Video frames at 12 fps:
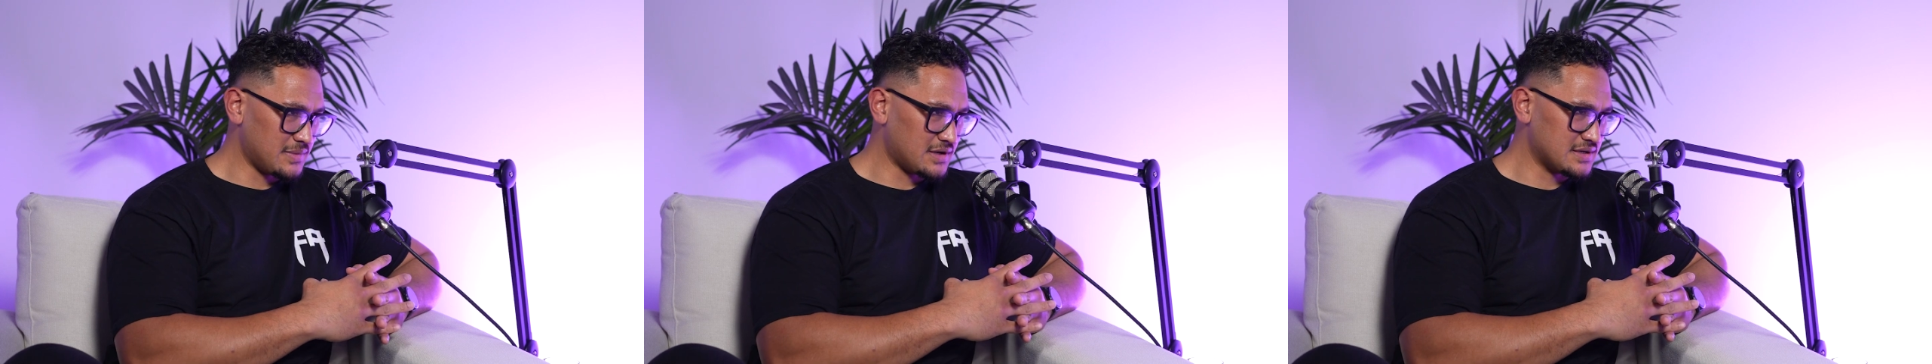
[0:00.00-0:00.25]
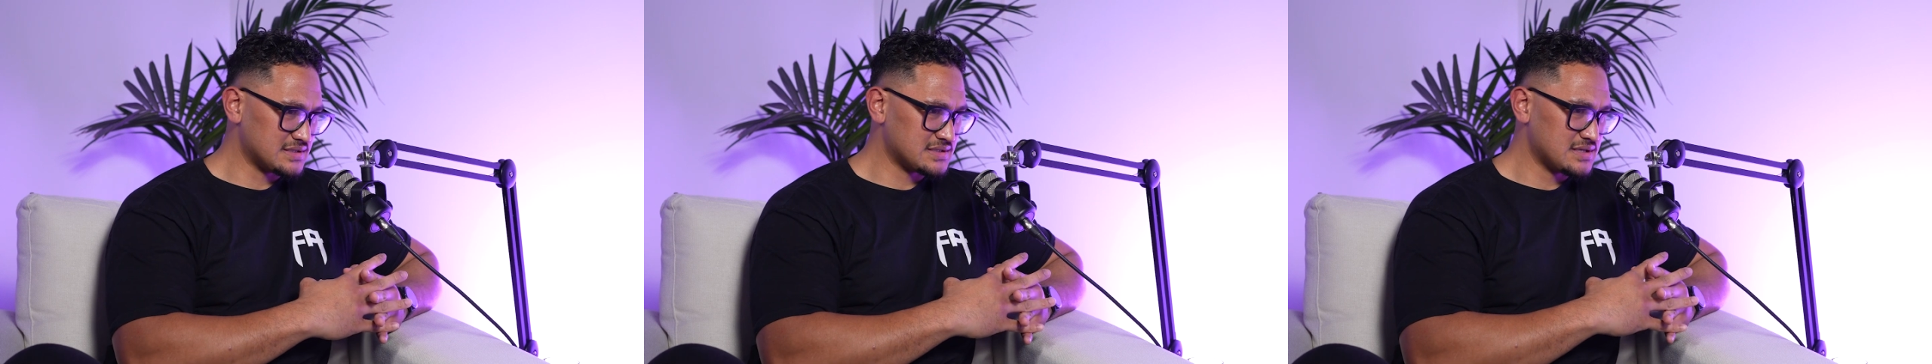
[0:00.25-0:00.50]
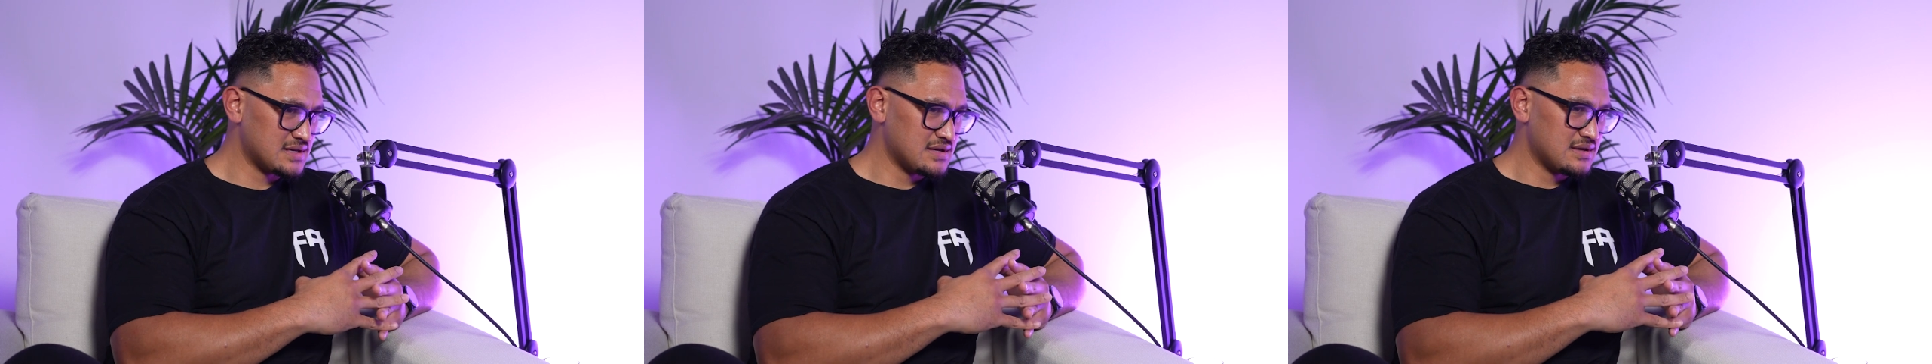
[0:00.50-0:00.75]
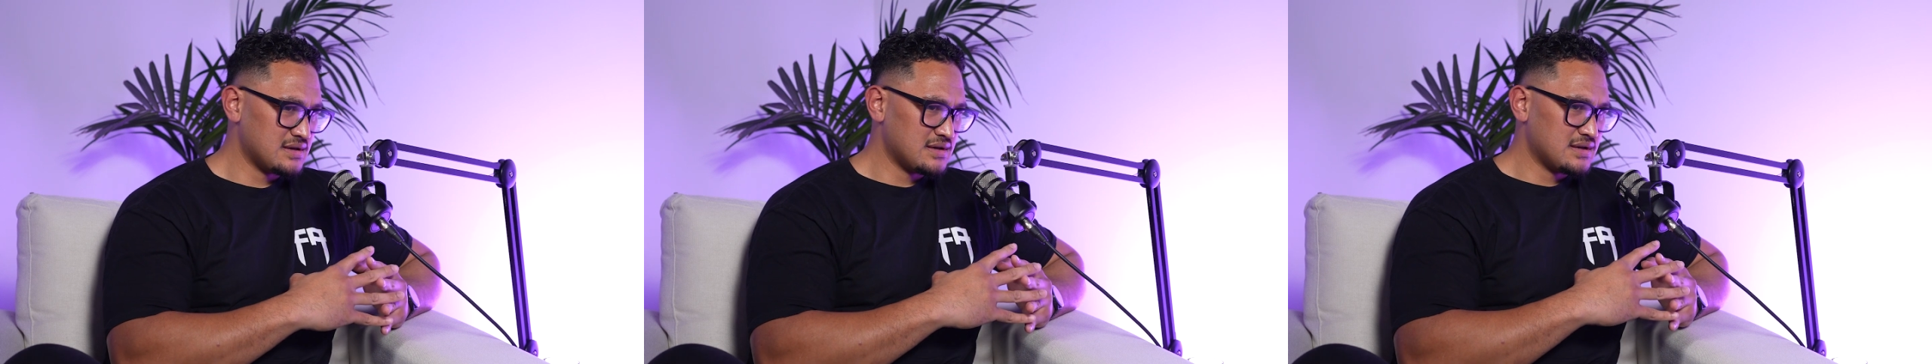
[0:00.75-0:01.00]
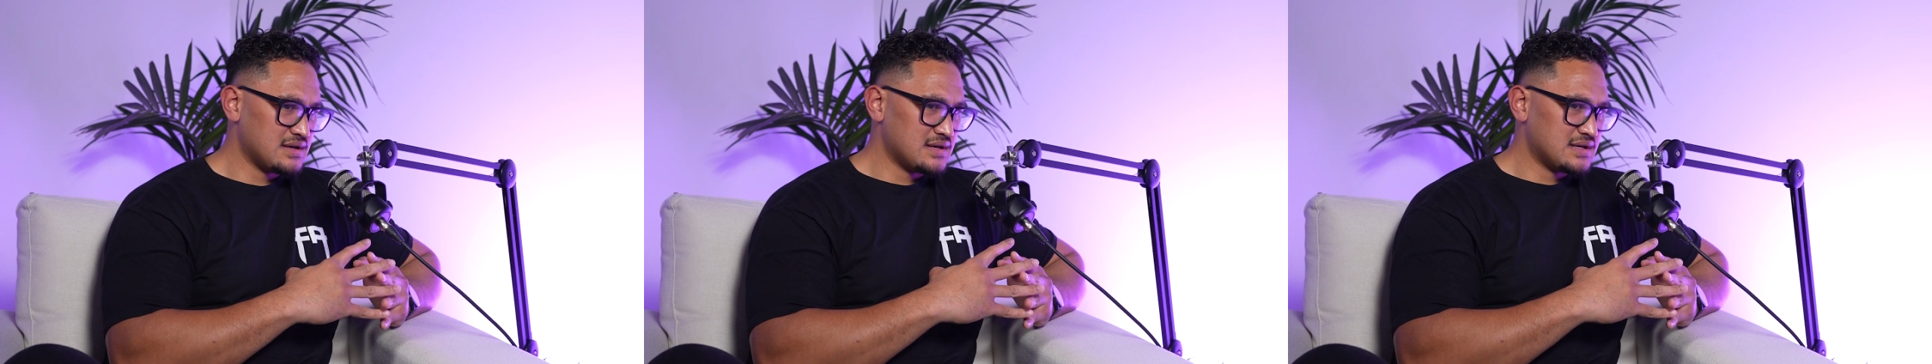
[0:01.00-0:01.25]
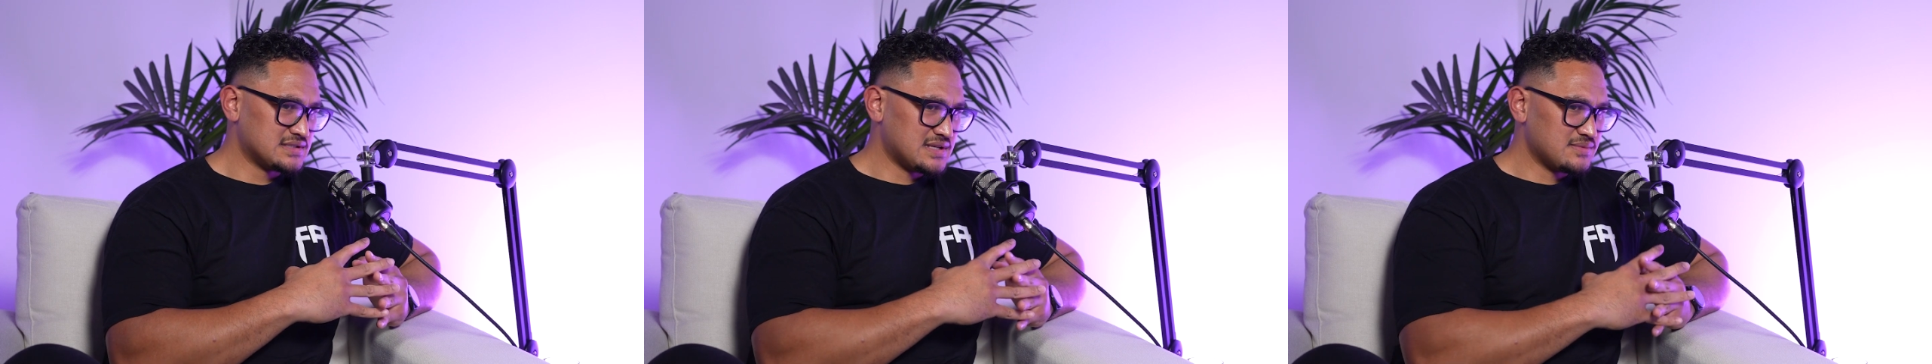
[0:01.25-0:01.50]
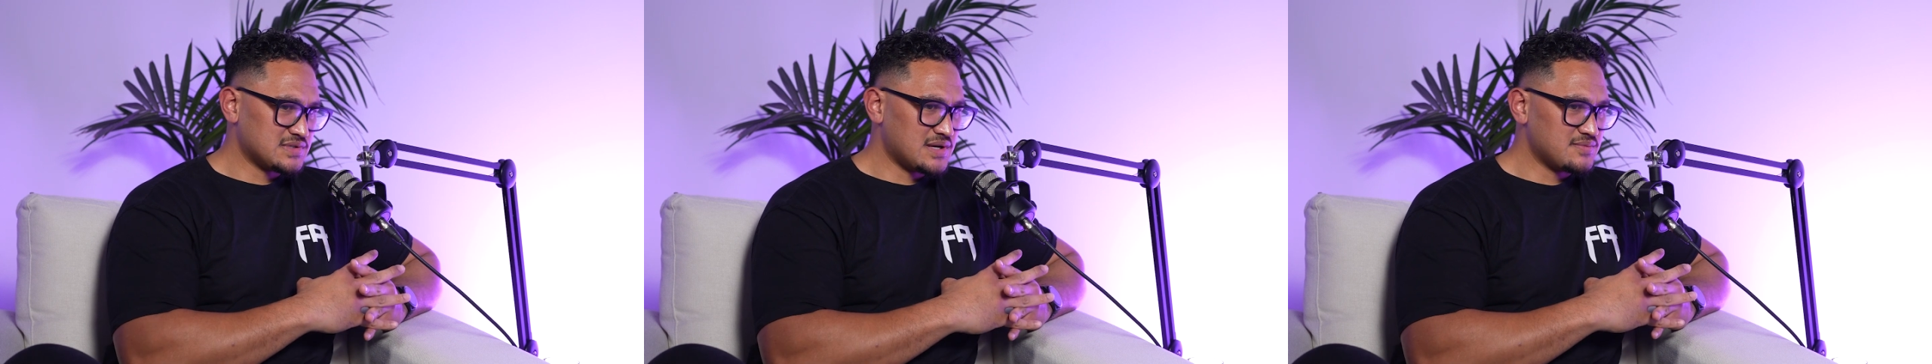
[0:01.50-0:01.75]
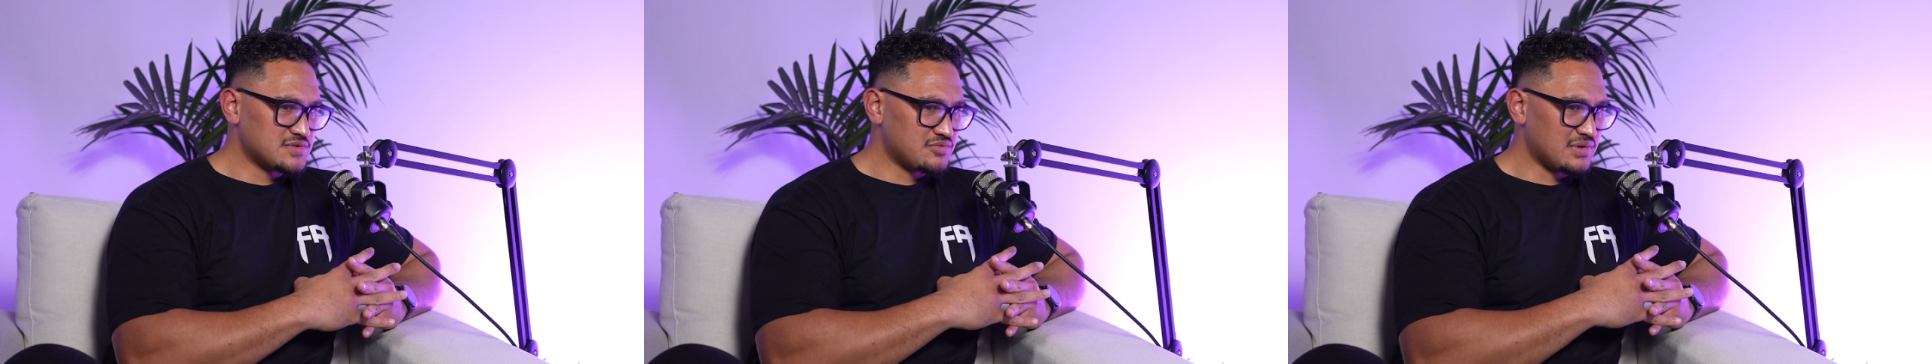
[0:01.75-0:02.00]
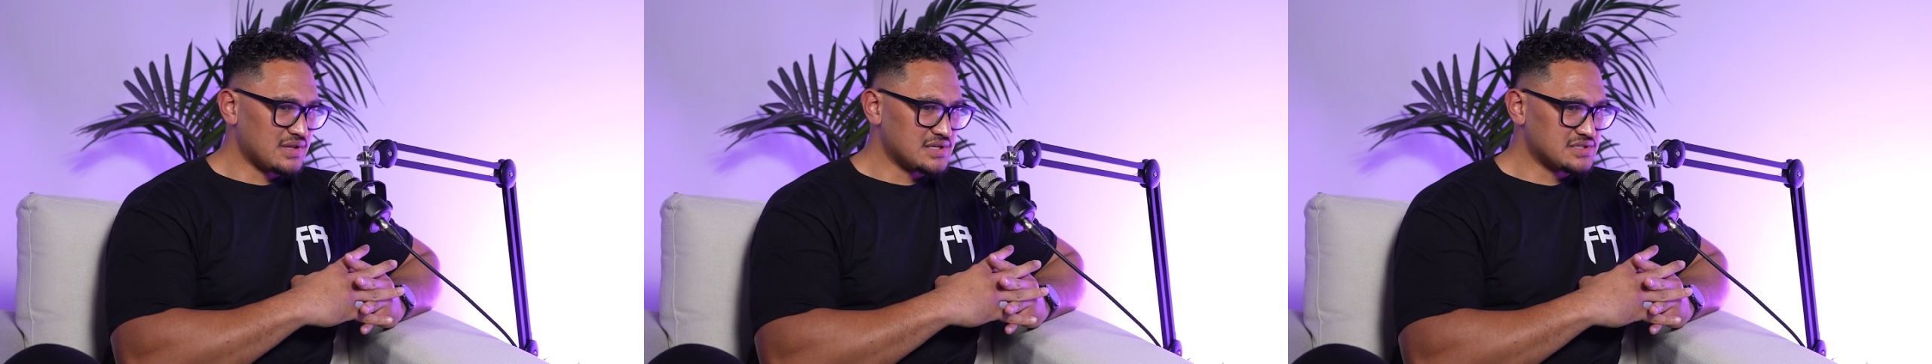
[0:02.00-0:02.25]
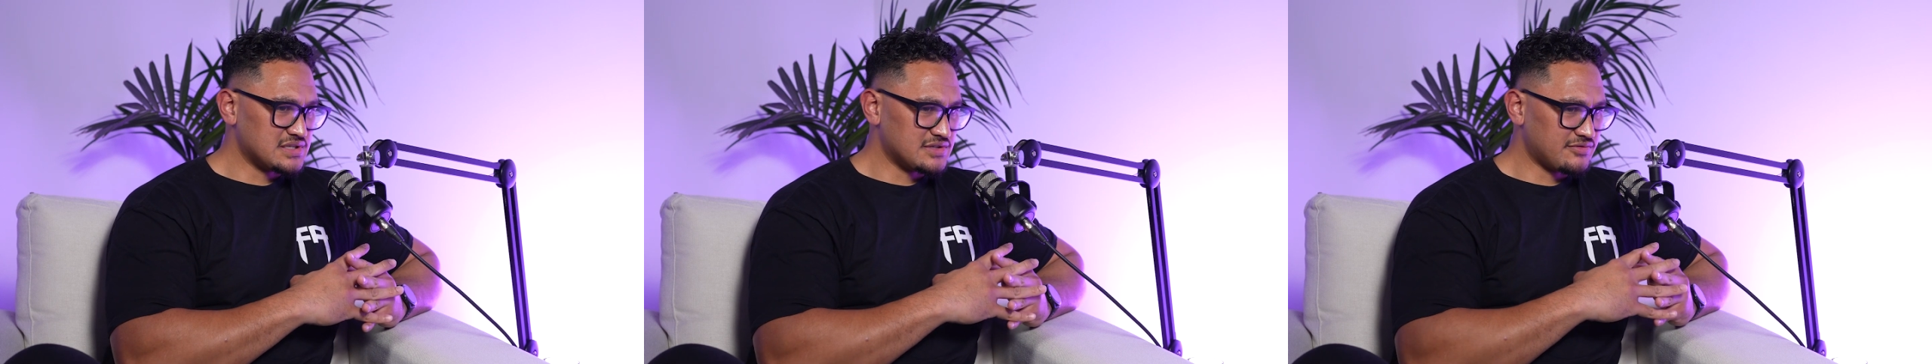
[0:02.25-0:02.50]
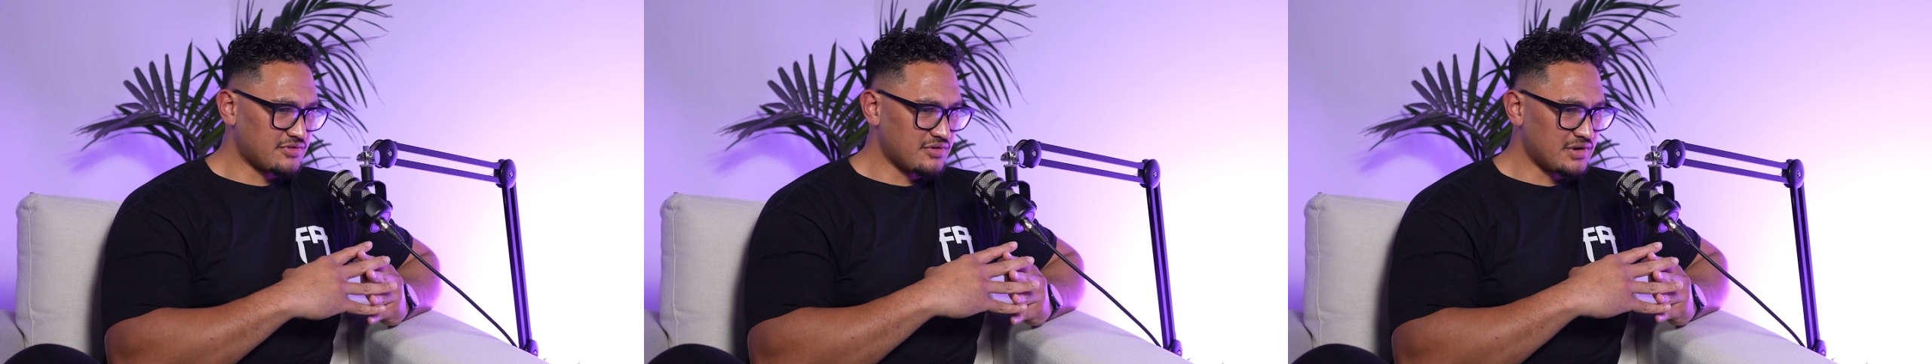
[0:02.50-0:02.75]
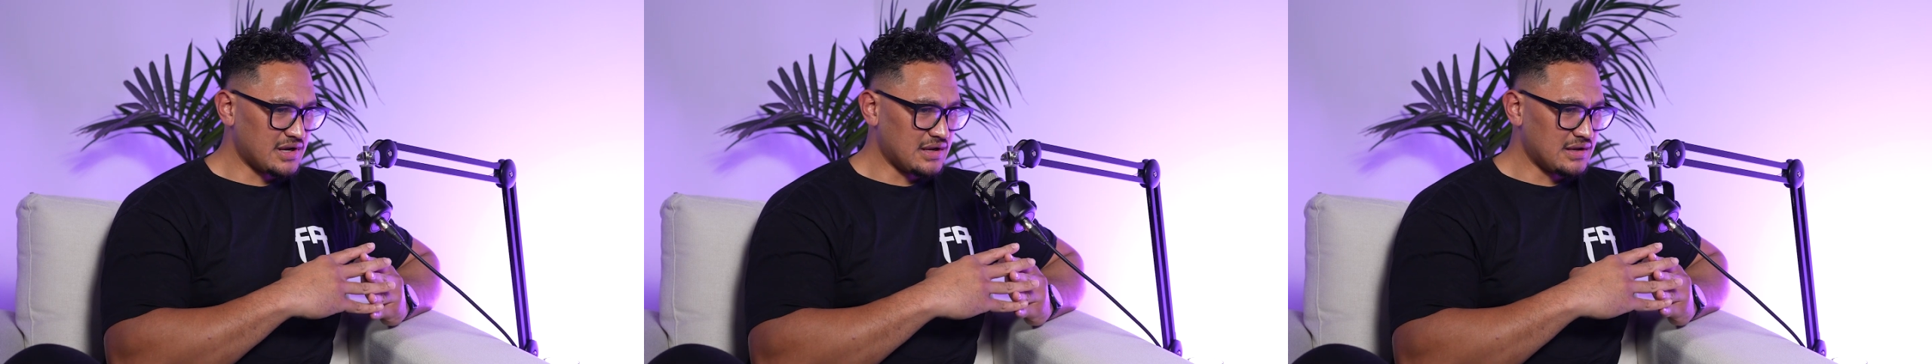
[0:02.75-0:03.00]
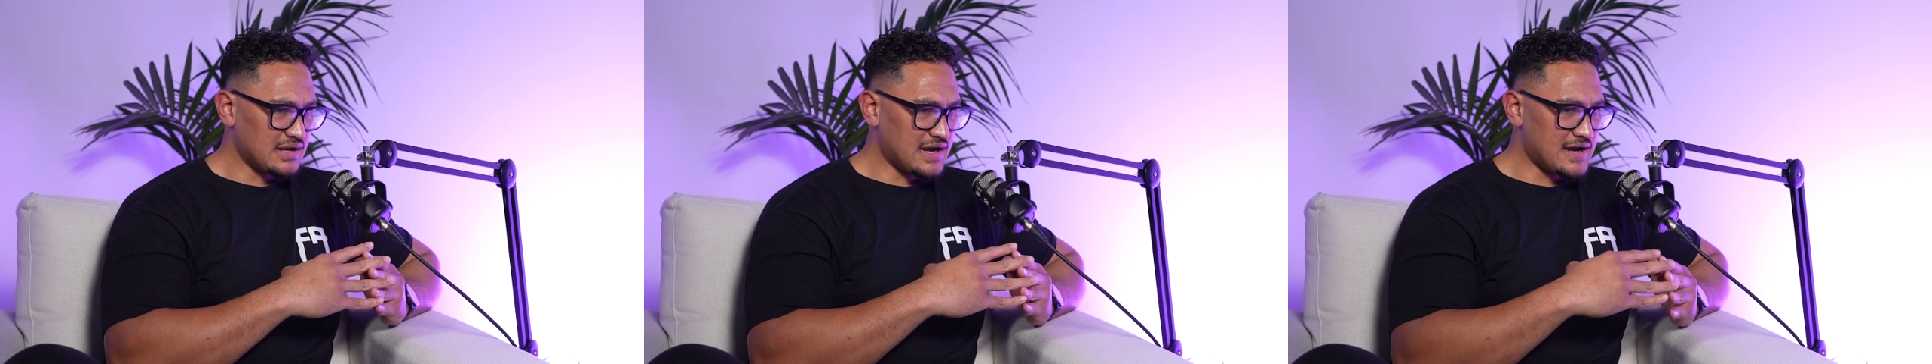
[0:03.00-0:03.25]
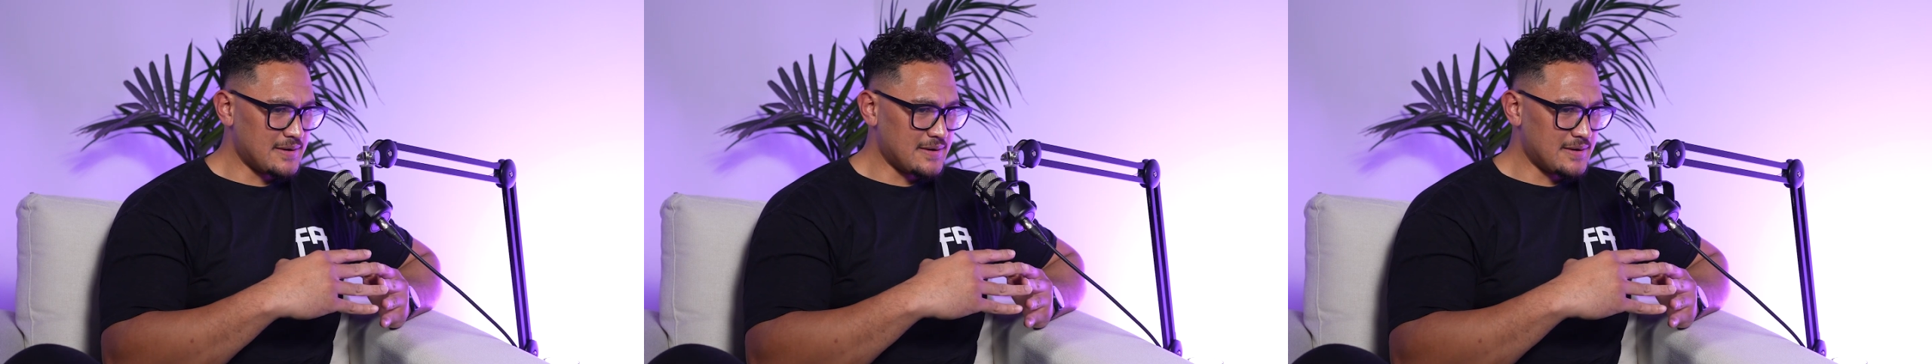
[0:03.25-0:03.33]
Because sometimes religion is very